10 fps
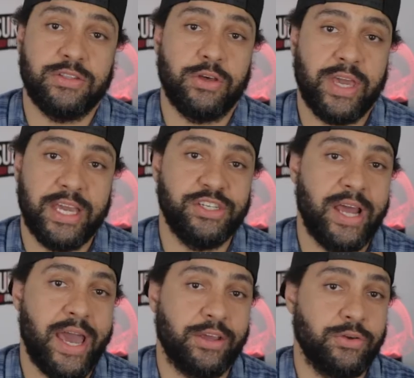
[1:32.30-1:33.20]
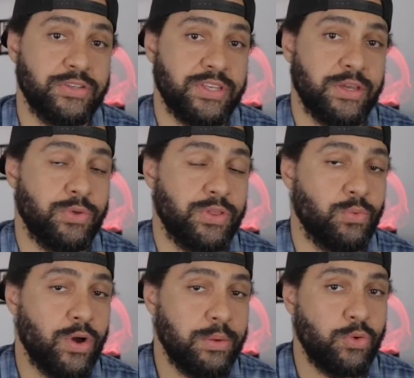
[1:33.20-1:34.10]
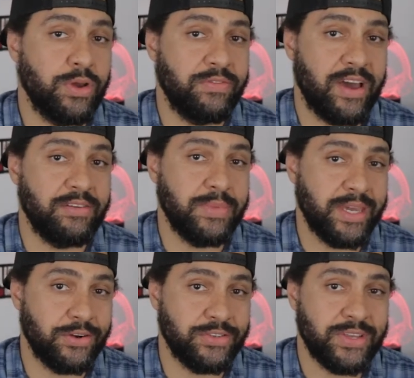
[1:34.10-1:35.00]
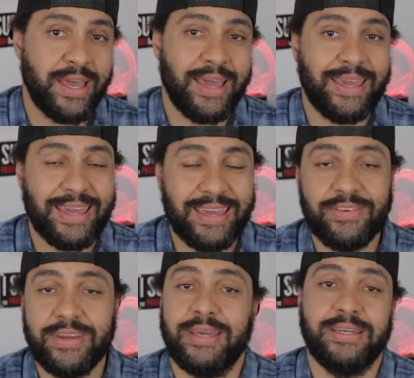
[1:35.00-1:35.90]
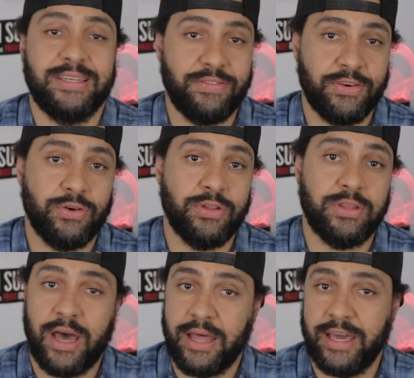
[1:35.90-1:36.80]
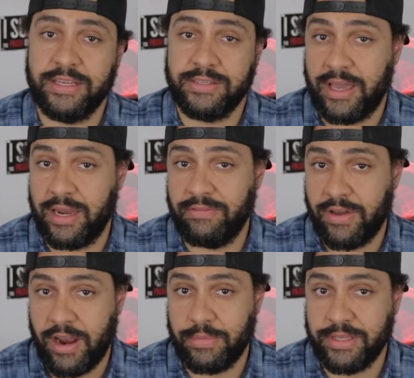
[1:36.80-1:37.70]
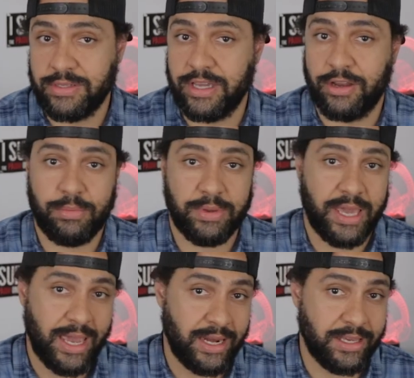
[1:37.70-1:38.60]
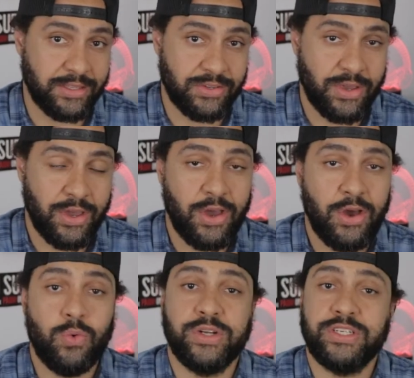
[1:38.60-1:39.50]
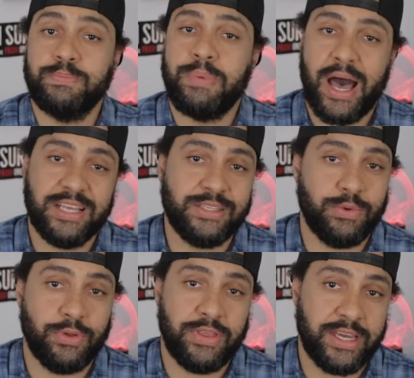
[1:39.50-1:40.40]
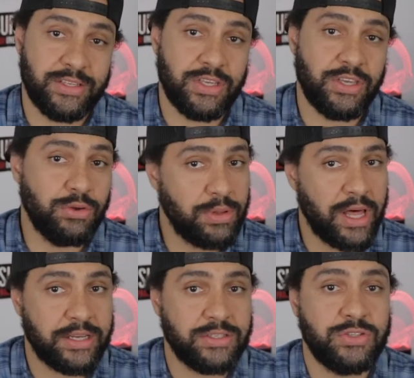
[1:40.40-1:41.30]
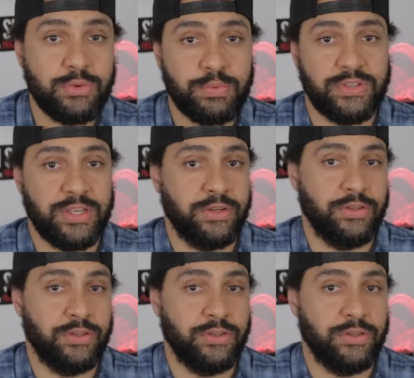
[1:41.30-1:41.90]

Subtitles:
location accuracy within 1.5 meters, even in difficult non-line-of-sight environments like urban canyons, which is possible thanks to u-blox super signal